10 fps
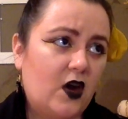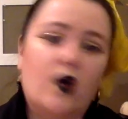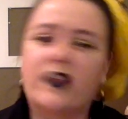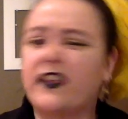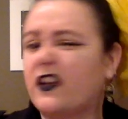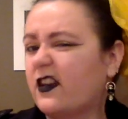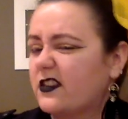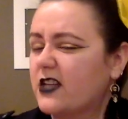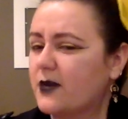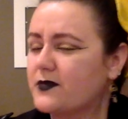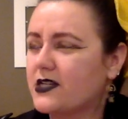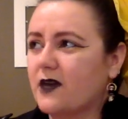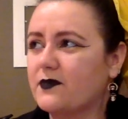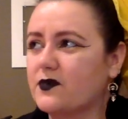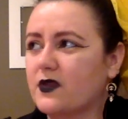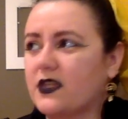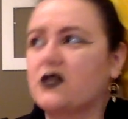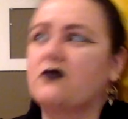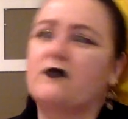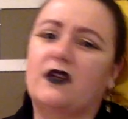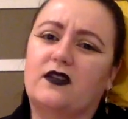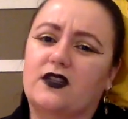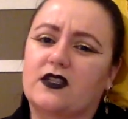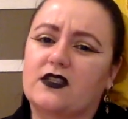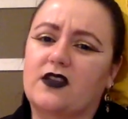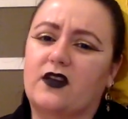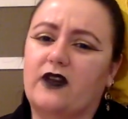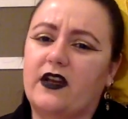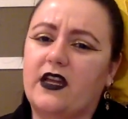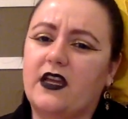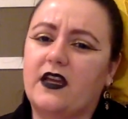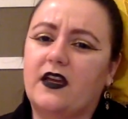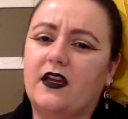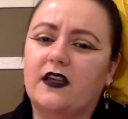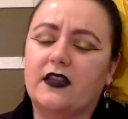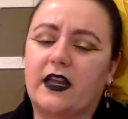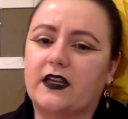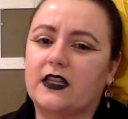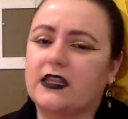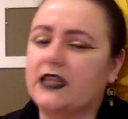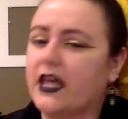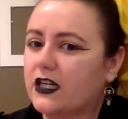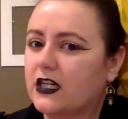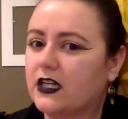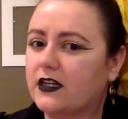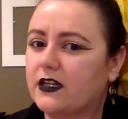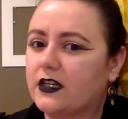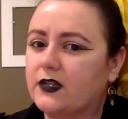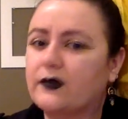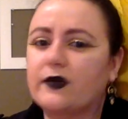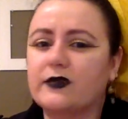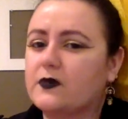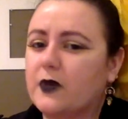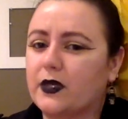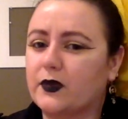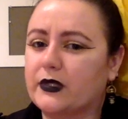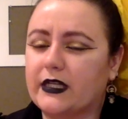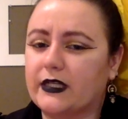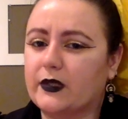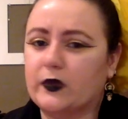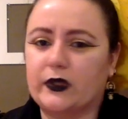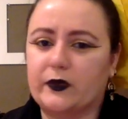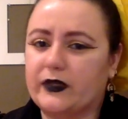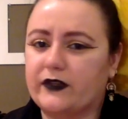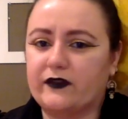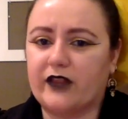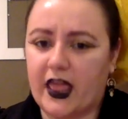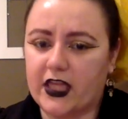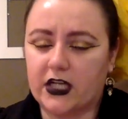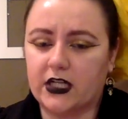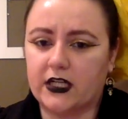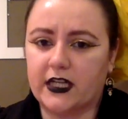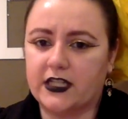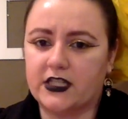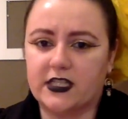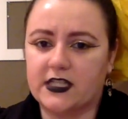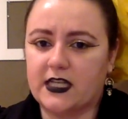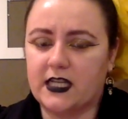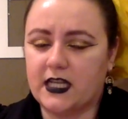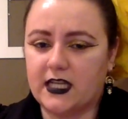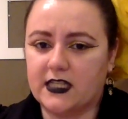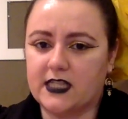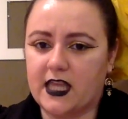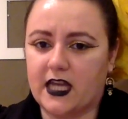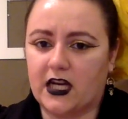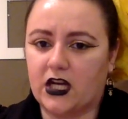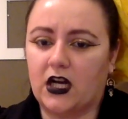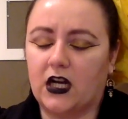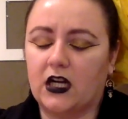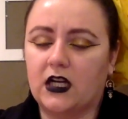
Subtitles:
Or then other times it comes with its own matrix already. Like leather, you don't spin or knit or weave leather, it just is there.